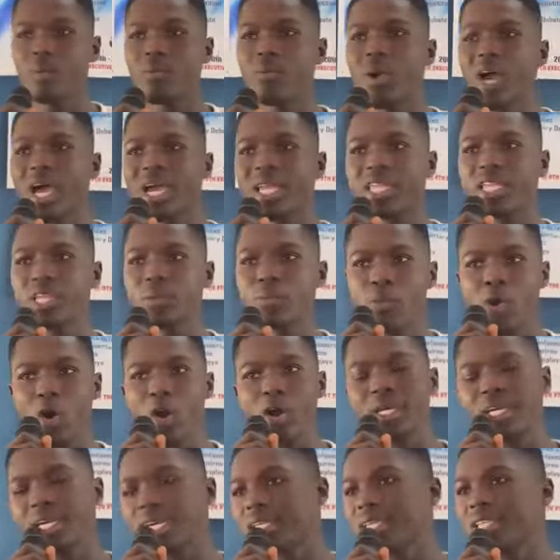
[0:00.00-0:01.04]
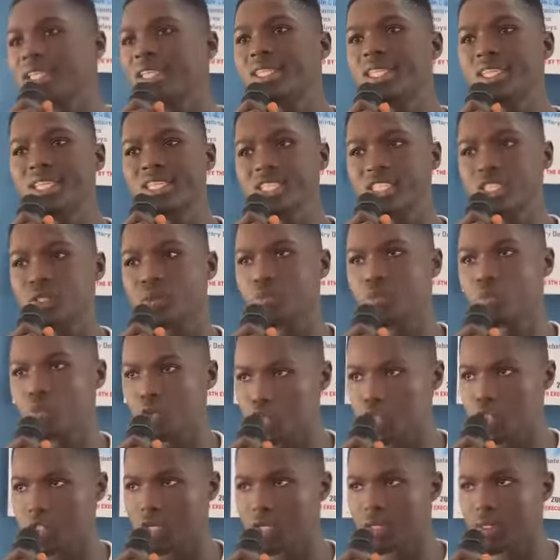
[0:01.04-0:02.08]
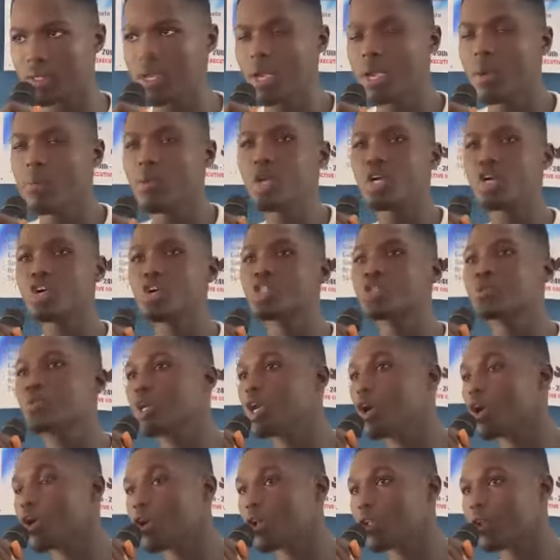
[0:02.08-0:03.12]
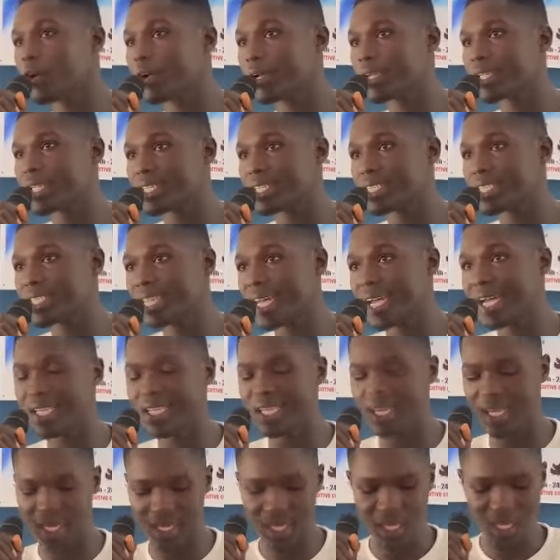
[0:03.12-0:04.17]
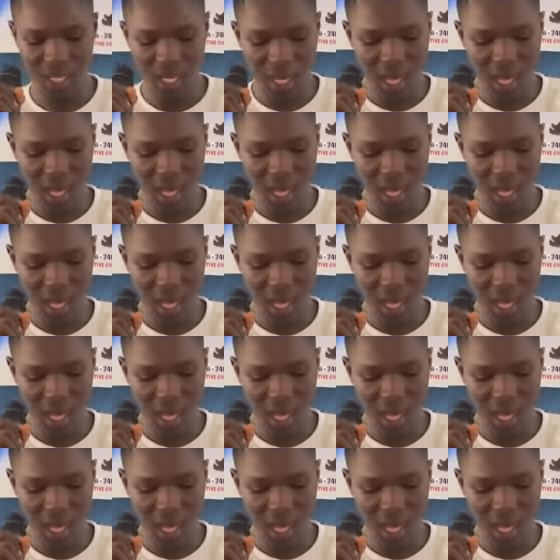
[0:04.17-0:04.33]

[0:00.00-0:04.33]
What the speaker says: by debunking this motion, because we all understand that